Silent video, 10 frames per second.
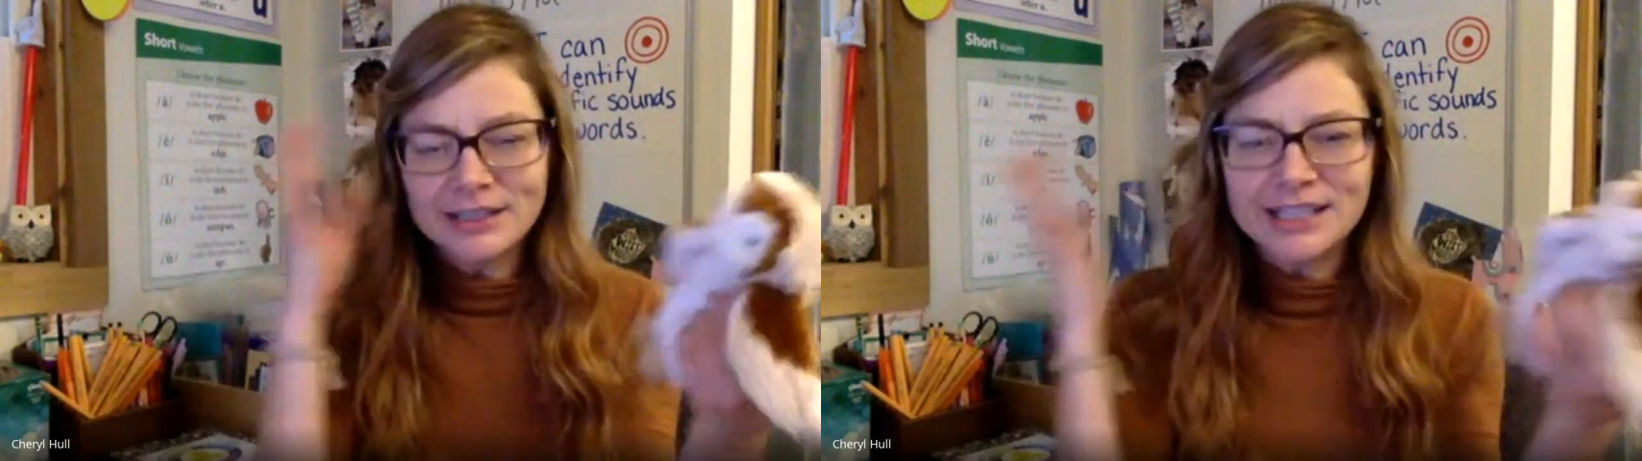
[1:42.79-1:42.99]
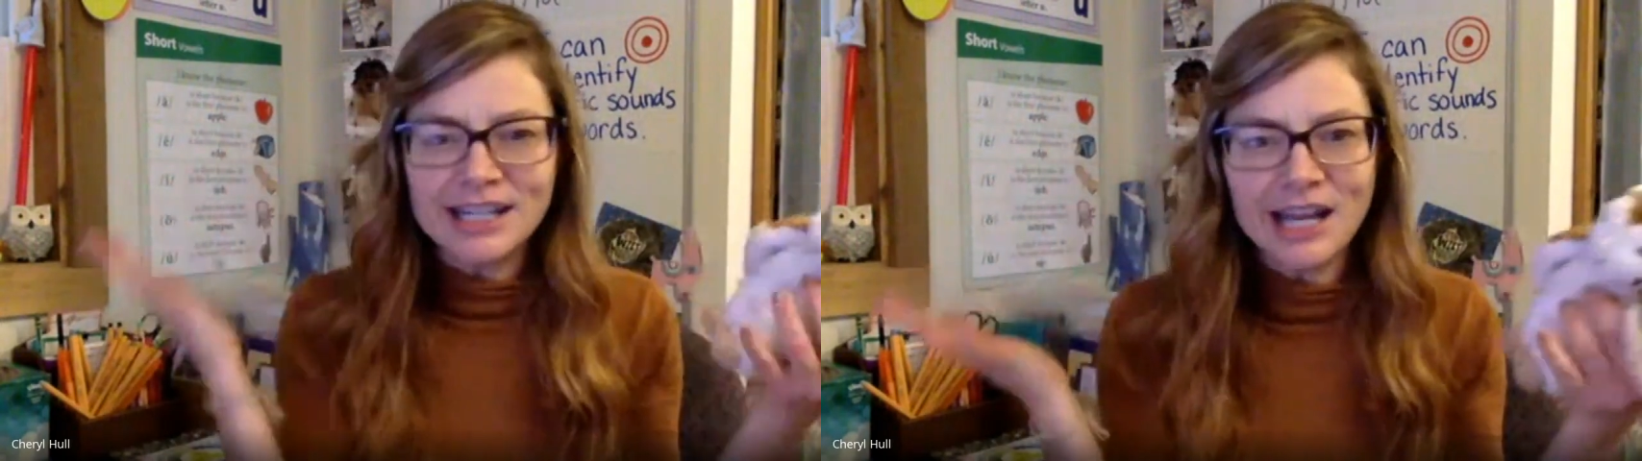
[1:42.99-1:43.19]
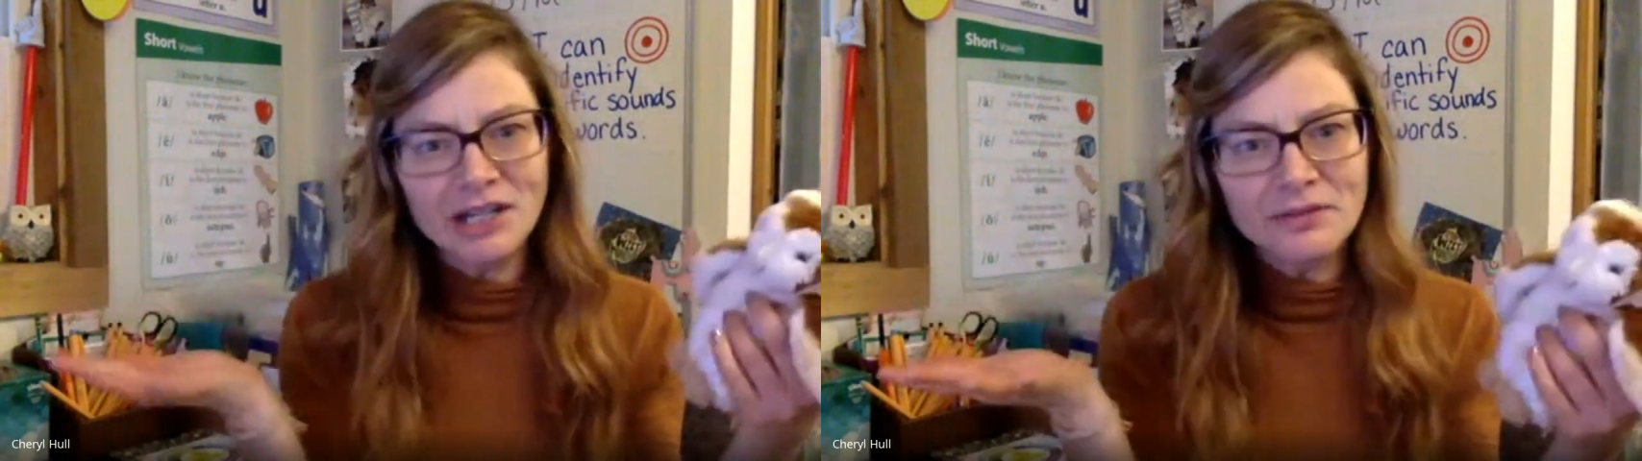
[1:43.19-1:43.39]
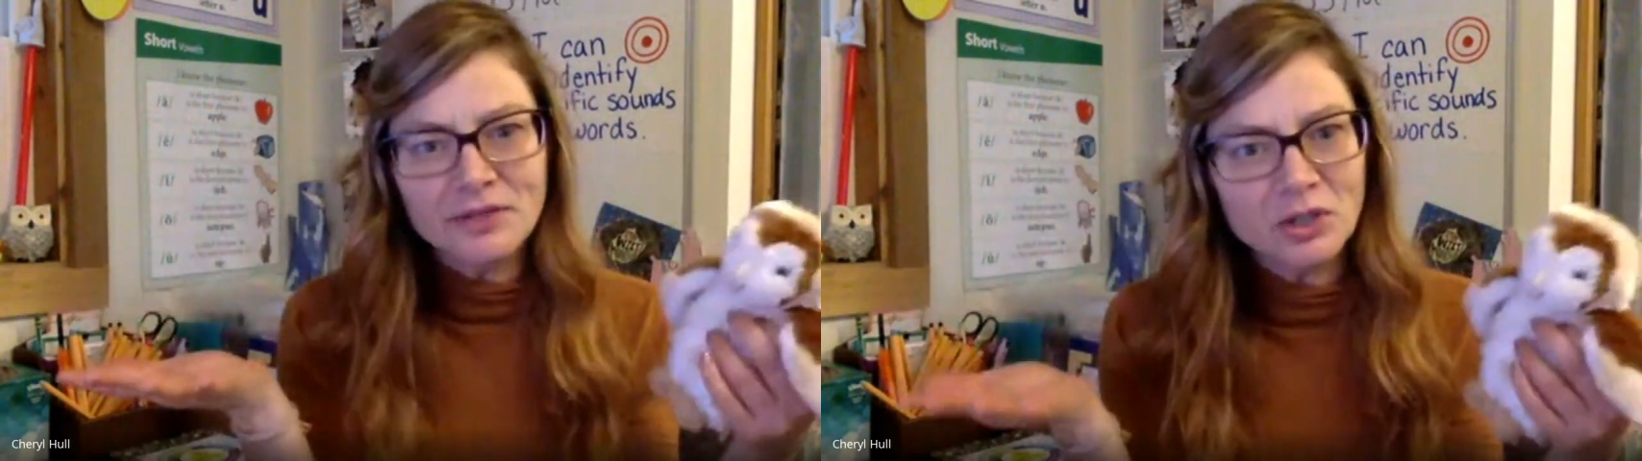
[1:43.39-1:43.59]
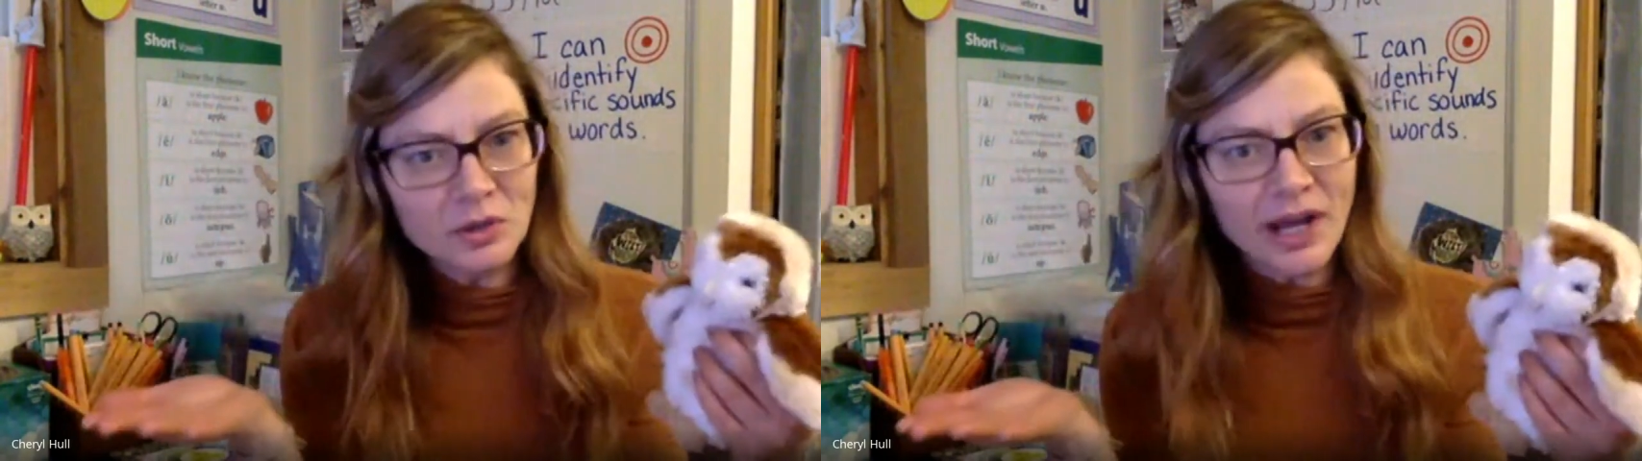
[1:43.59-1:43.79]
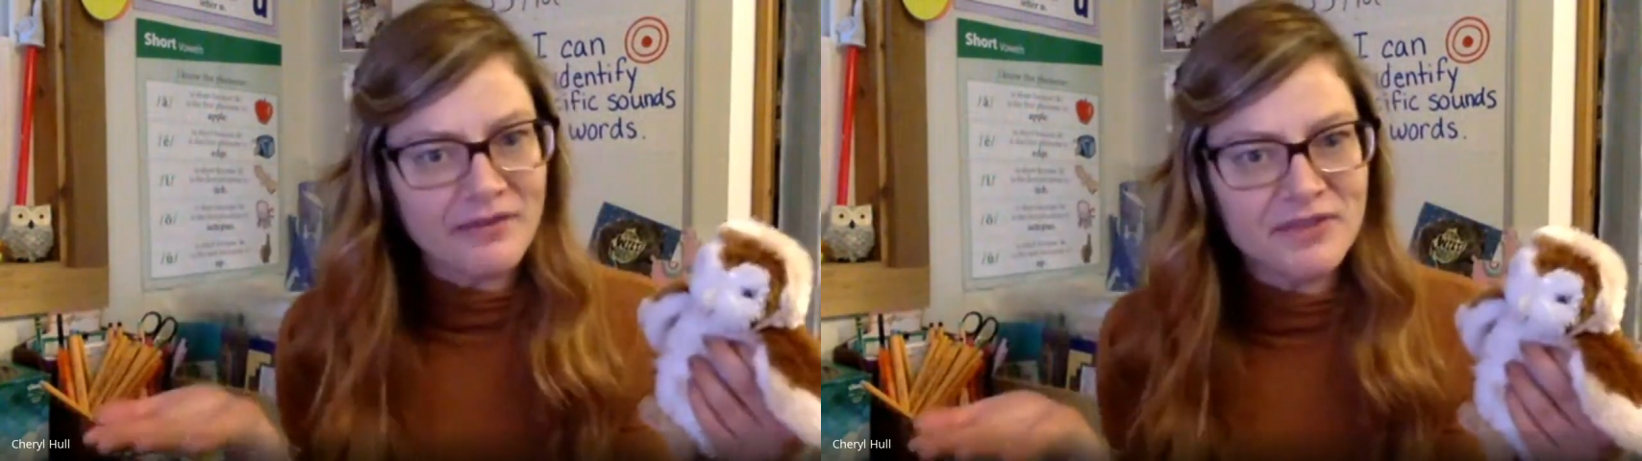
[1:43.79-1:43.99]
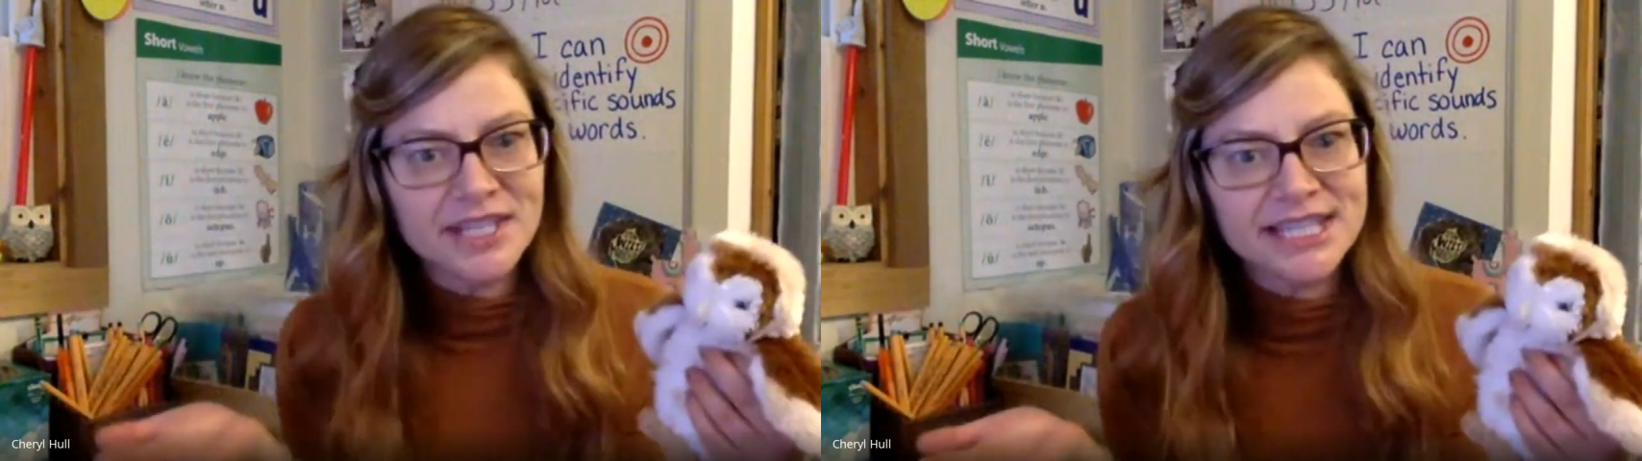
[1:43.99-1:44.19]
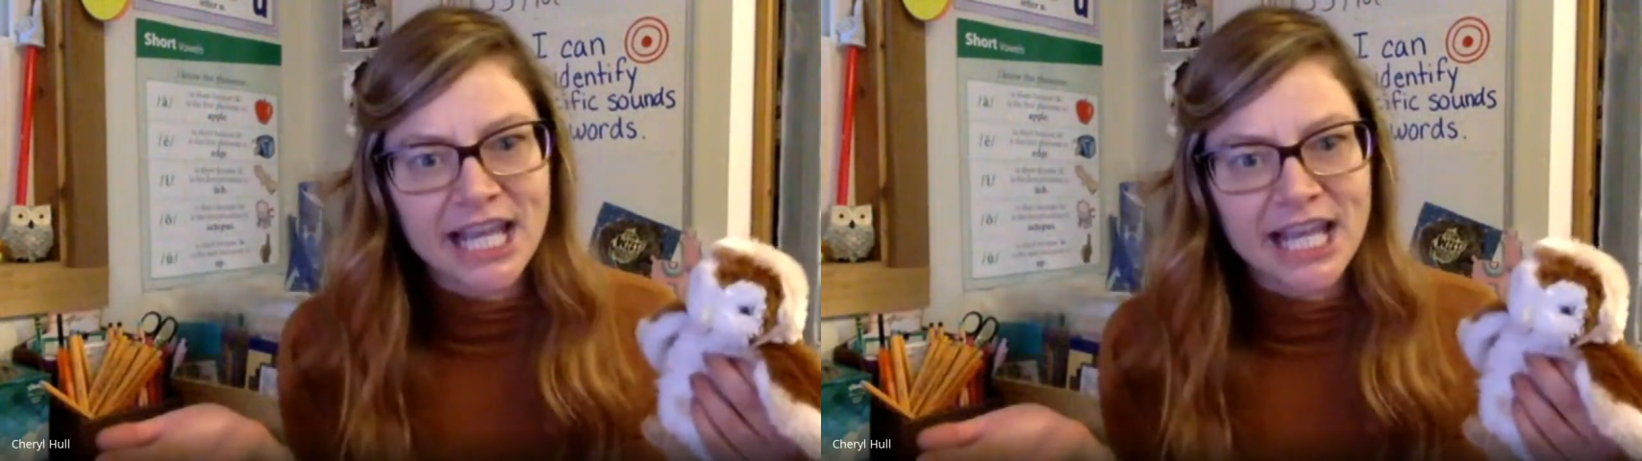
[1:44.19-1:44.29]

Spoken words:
Did any of you have the